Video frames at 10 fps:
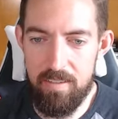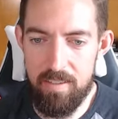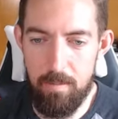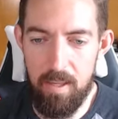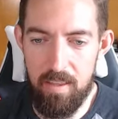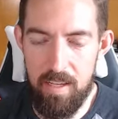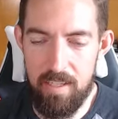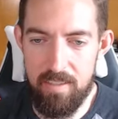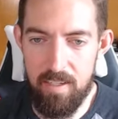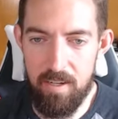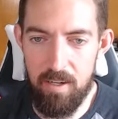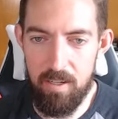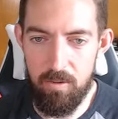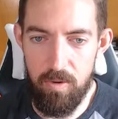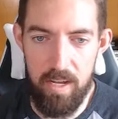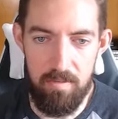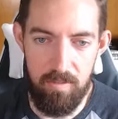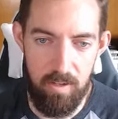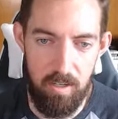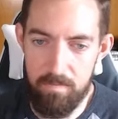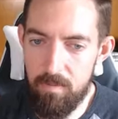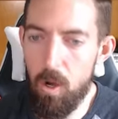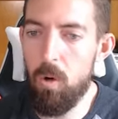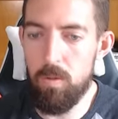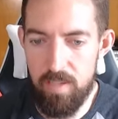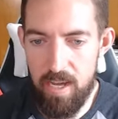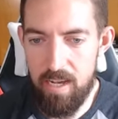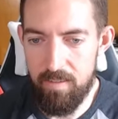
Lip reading: some of the things that are created for Old Town.